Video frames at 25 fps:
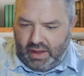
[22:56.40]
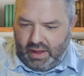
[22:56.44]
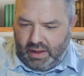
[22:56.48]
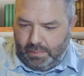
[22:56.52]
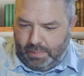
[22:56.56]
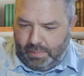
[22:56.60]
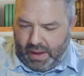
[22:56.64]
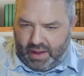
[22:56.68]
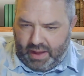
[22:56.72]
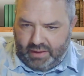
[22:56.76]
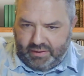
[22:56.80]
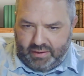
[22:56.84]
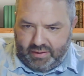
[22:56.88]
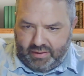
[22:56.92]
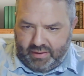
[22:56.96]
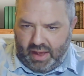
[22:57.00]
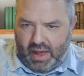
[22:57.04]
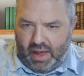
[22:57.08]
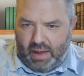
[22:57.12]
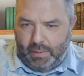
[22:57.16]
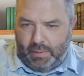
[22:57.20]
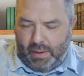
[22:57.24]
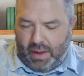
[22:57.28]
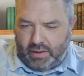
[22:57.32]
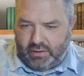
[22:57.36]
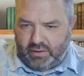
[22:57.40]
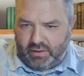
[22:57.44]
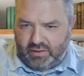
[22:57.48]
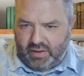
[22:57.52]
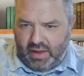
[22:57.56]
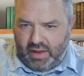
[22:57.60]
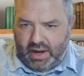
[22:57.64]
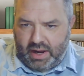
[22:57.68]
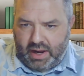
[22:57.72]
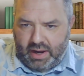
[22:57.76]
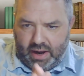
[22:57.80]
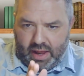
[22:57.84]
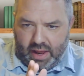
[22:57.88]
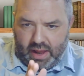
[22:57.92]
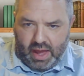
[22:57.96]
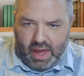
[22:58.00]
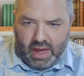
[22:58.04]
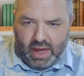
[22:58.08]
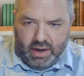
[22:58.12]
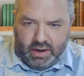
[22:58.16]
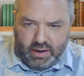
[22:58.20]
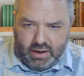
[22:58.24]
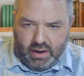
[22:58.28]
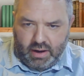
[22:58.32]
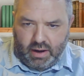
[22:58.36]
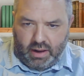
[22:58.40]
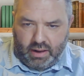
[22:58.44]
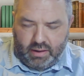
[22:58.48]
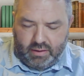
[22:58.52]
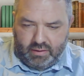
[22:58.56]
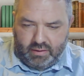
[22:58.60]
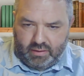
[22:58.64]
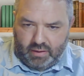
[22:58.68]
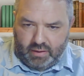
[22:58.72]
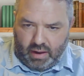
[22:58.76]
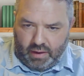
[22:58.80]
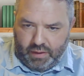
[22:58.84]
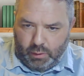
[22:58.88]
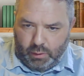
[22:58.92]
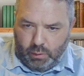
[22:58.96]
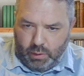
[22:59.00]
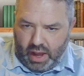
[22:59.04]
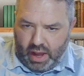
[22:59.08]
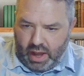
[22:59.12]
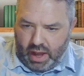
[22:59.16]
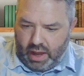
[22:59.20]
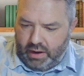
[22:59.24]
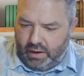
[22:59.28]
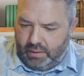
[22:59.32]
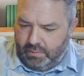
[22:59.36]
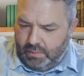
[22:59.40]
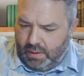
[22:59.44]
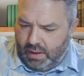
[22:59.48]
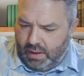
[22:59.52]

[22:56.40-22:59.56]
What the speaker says: Passed the Senate. I think we had it.